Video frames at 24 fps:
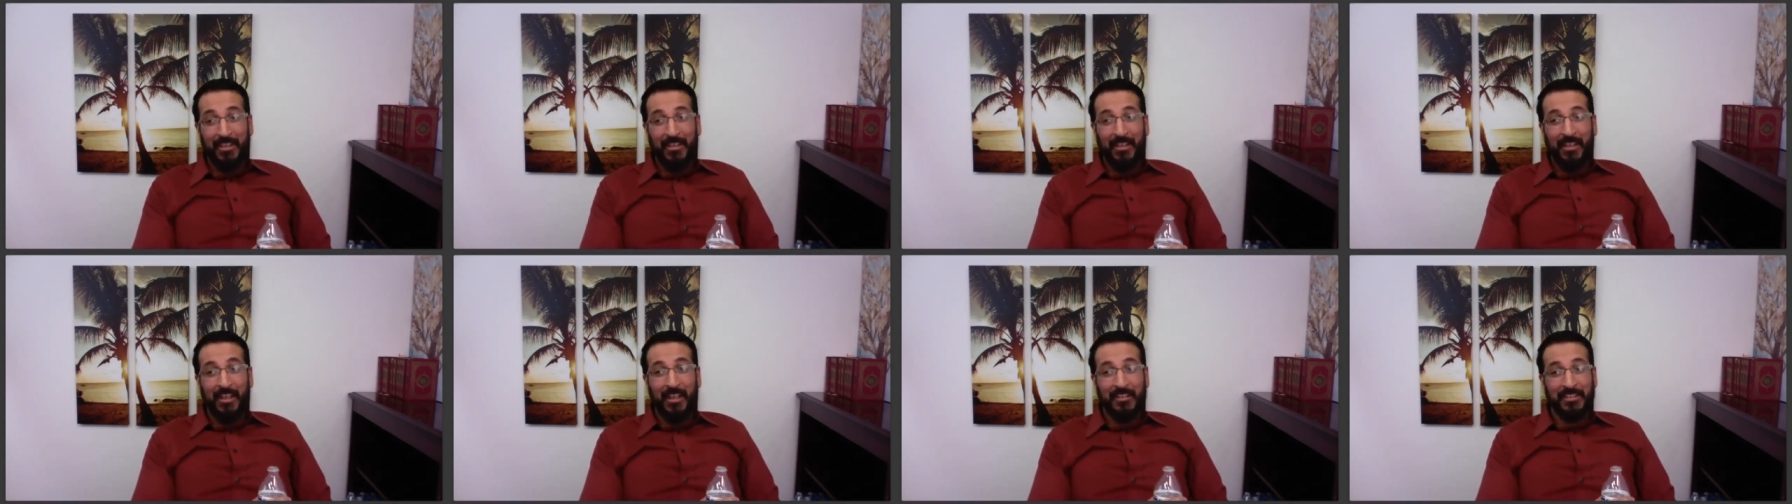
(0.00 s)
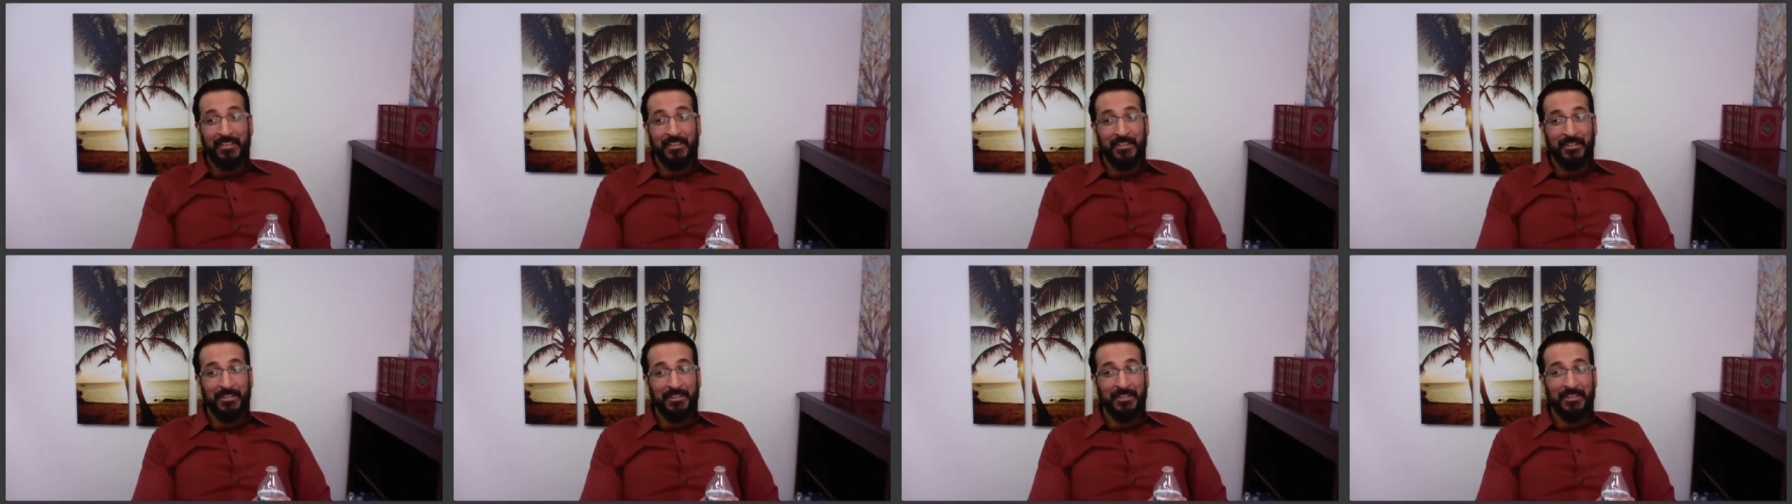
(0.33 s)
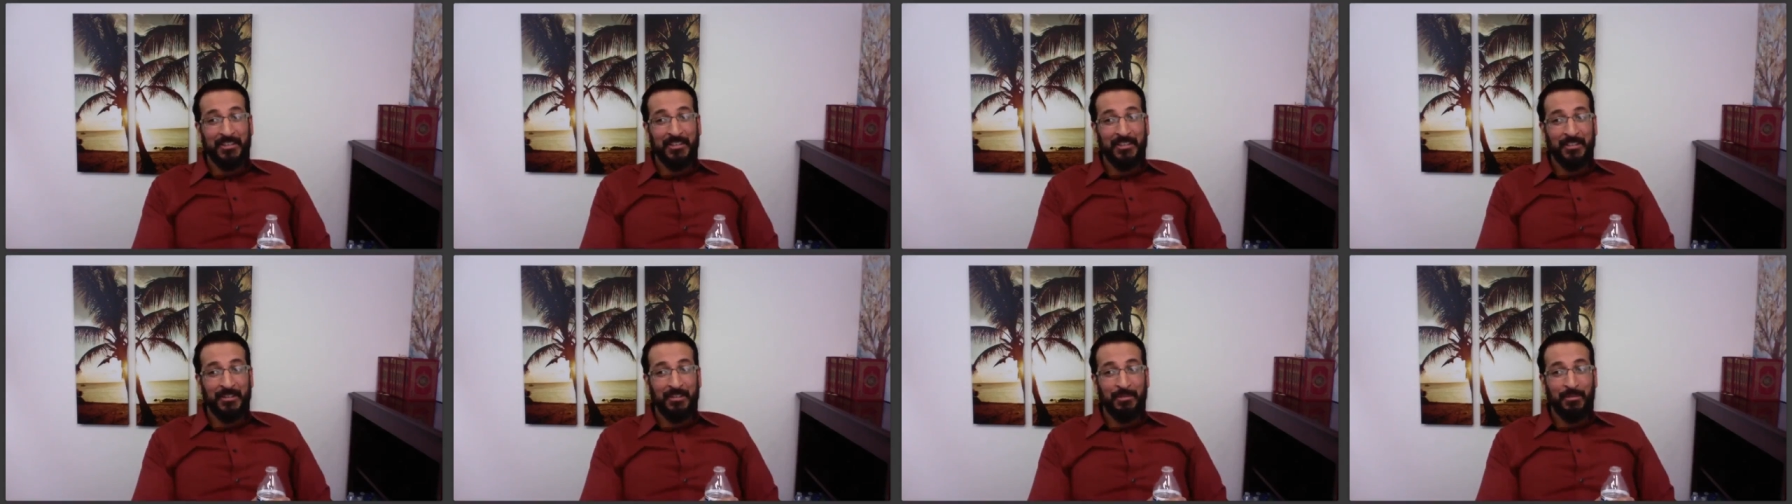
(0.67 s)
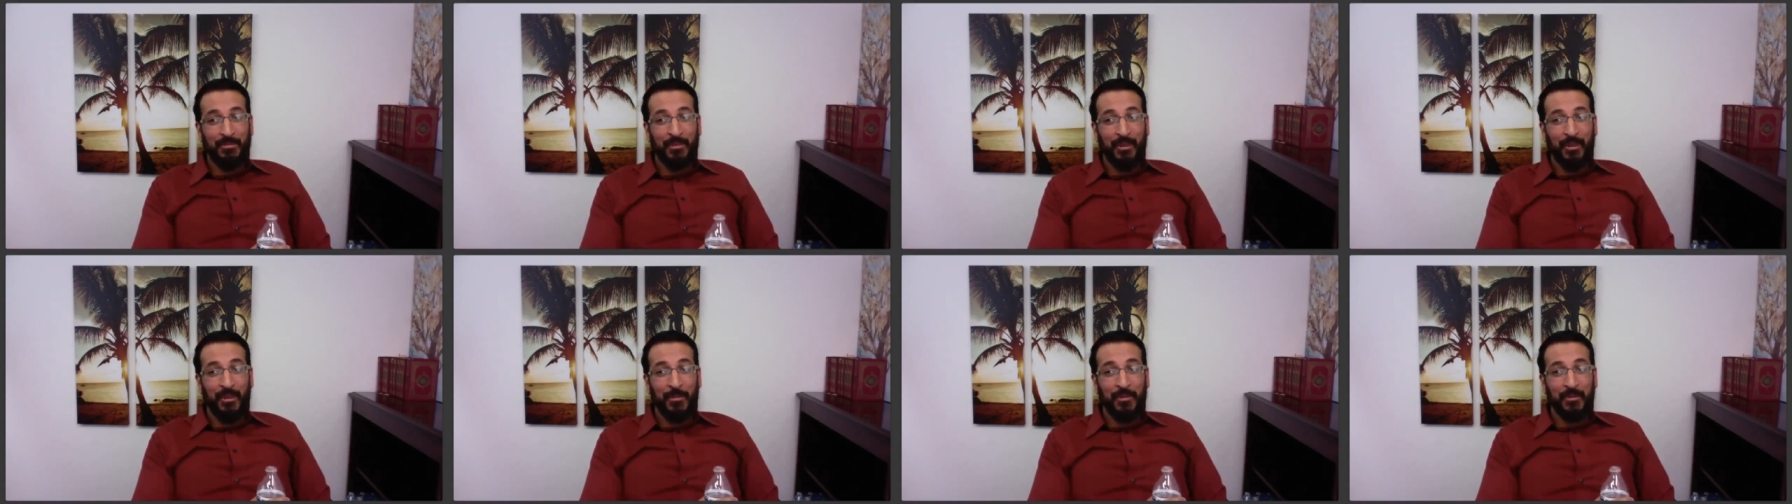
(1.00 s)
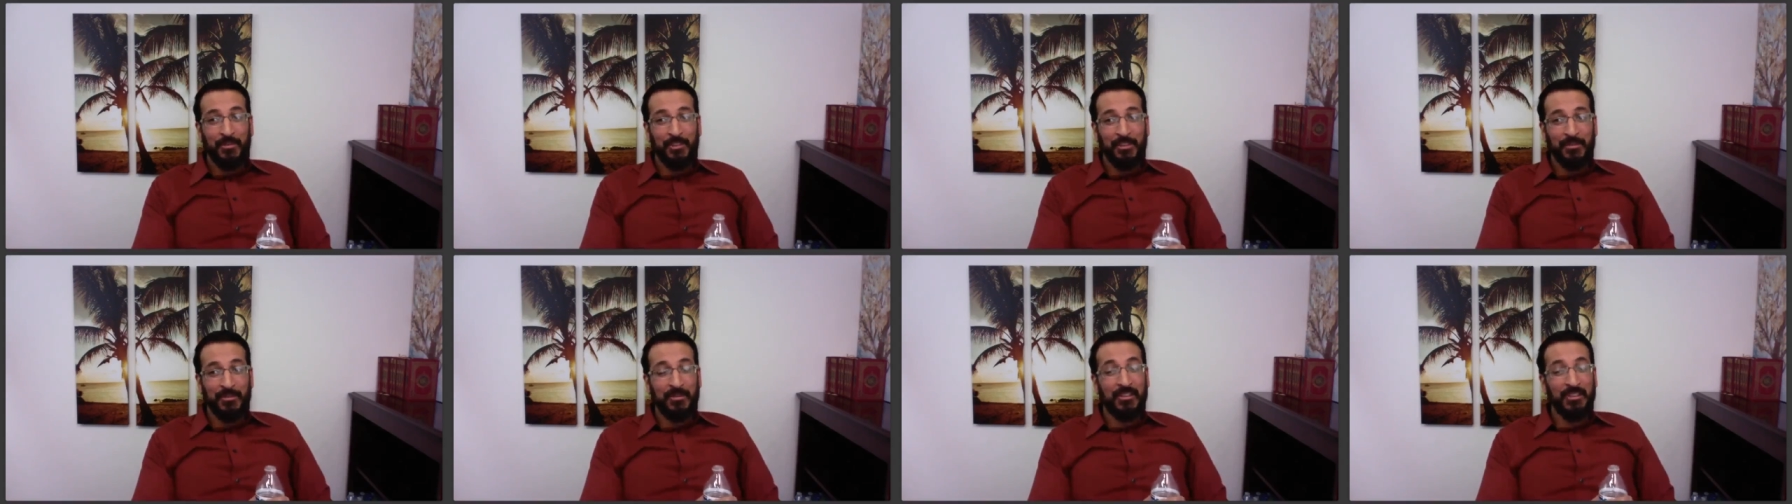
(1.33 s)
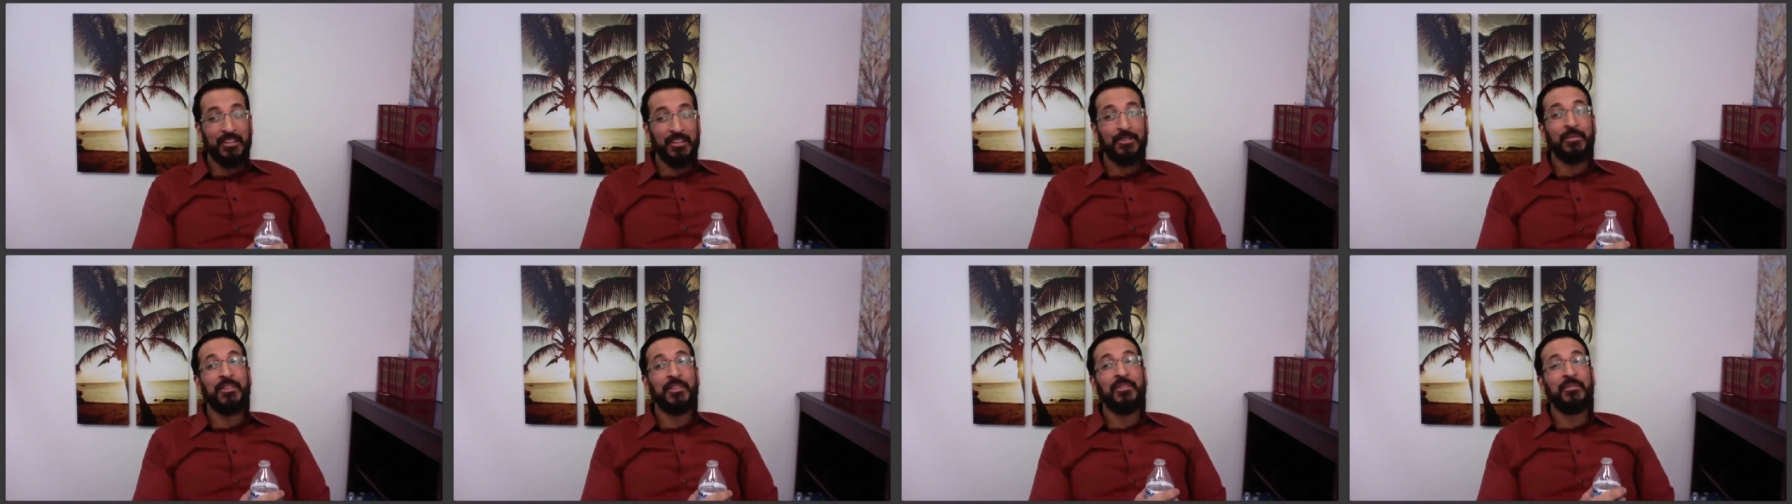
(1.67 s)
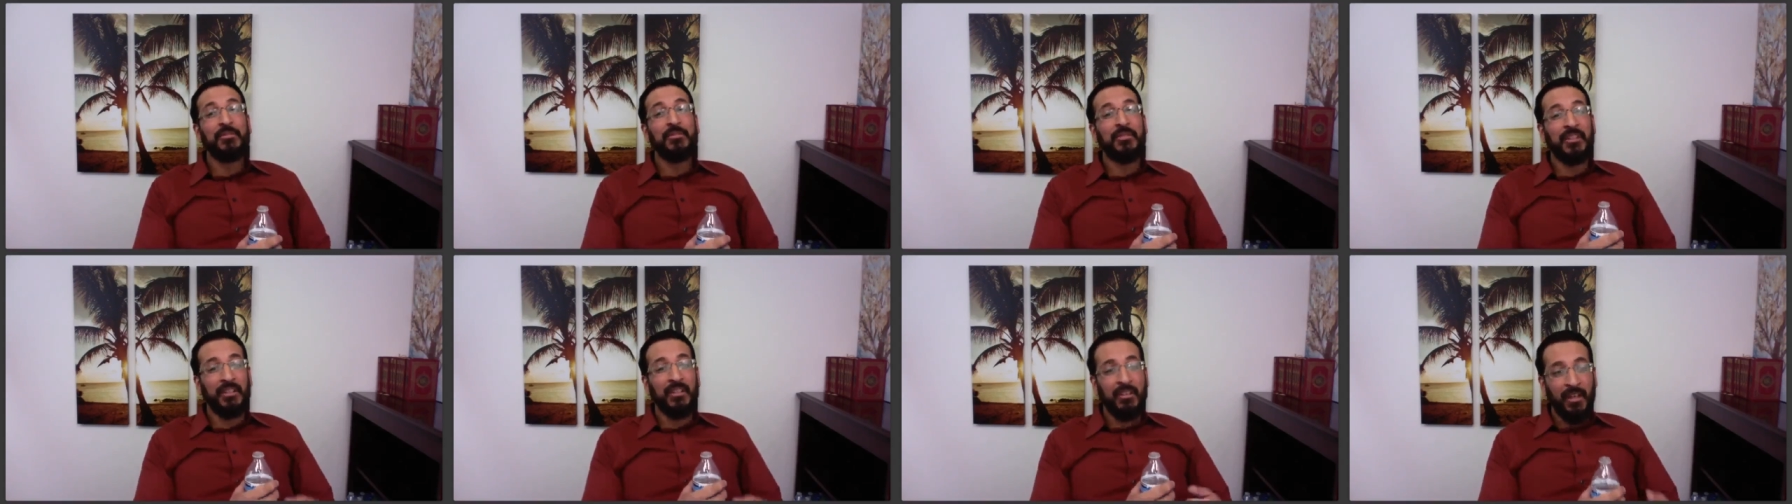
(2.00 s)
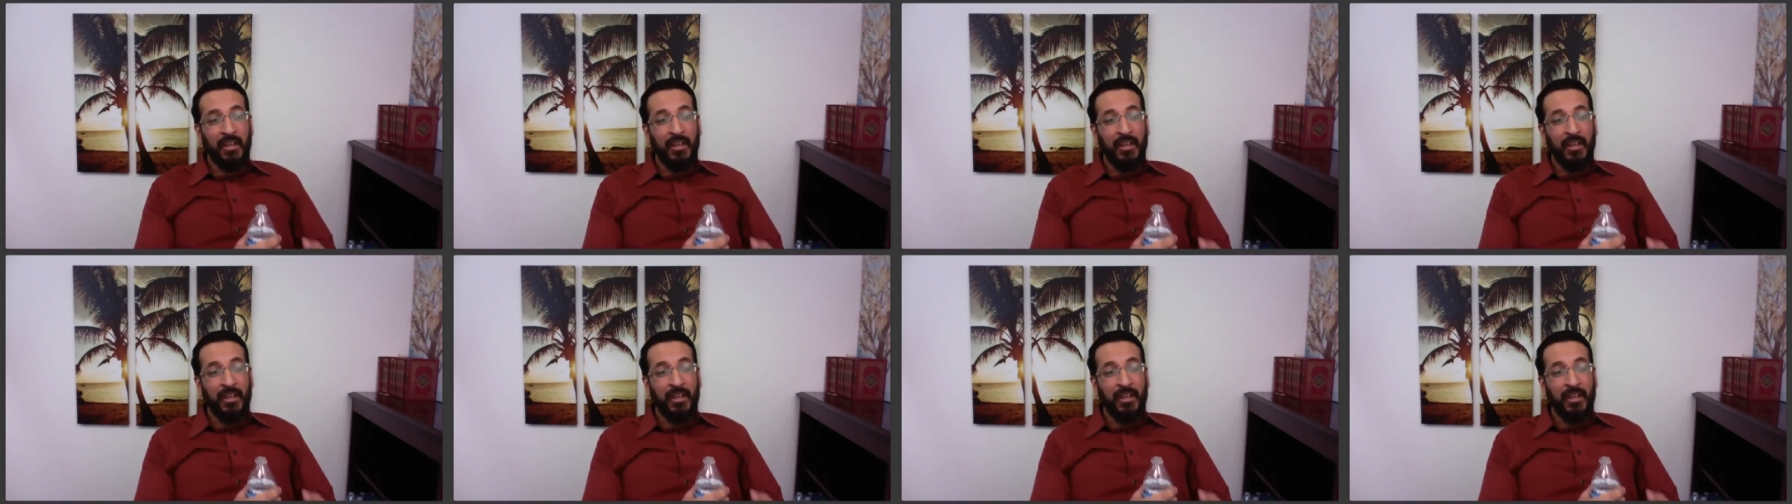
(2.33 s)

Oxytocin is the hormone which is released when you feel